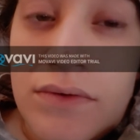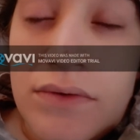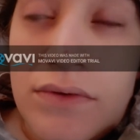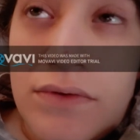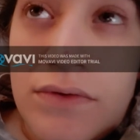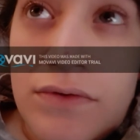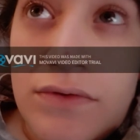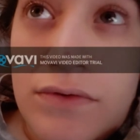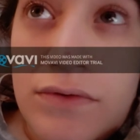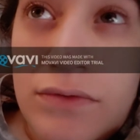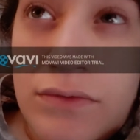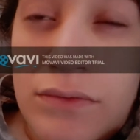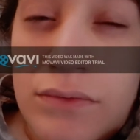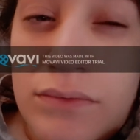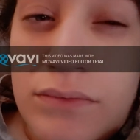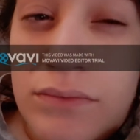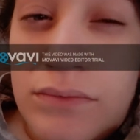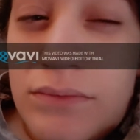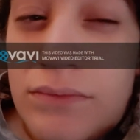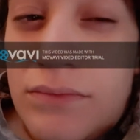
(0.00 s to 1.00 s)

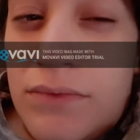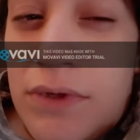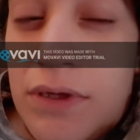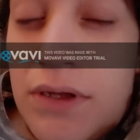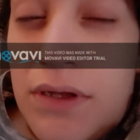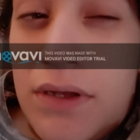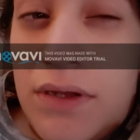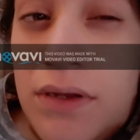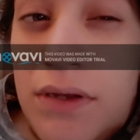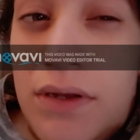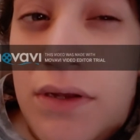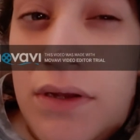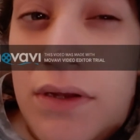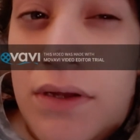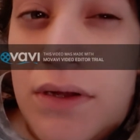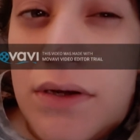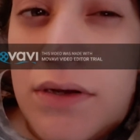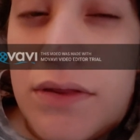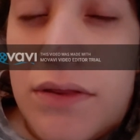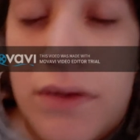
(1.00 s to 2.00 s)
So a
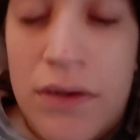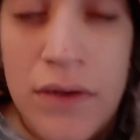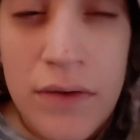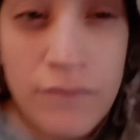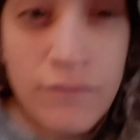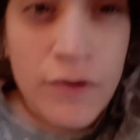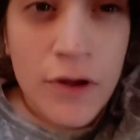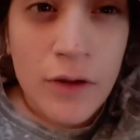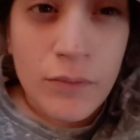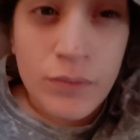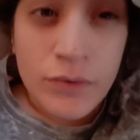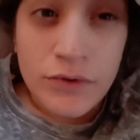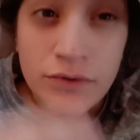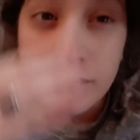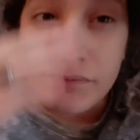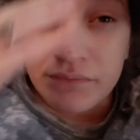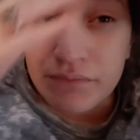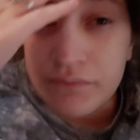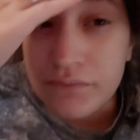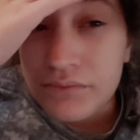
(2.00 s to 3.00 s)
lot of things have happened.
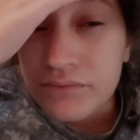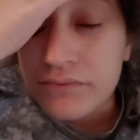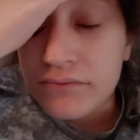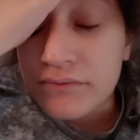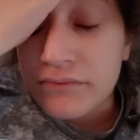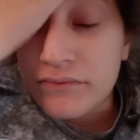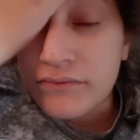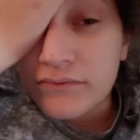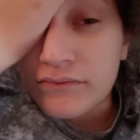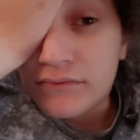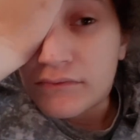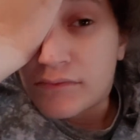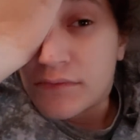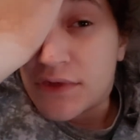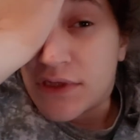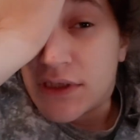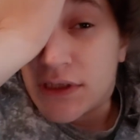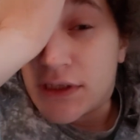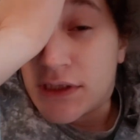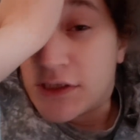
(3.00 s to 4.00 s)

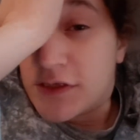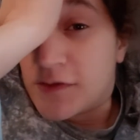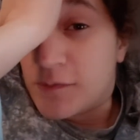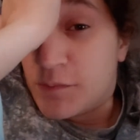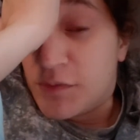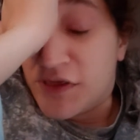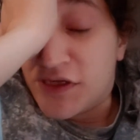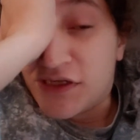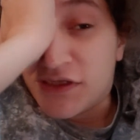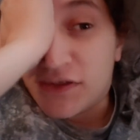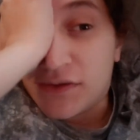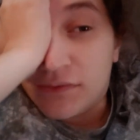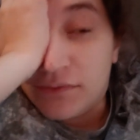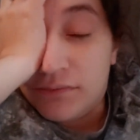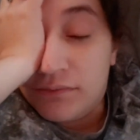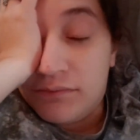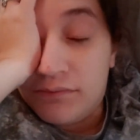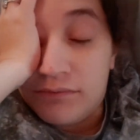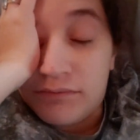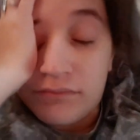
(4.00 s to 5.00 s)
It's
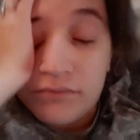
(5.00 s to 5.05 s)
been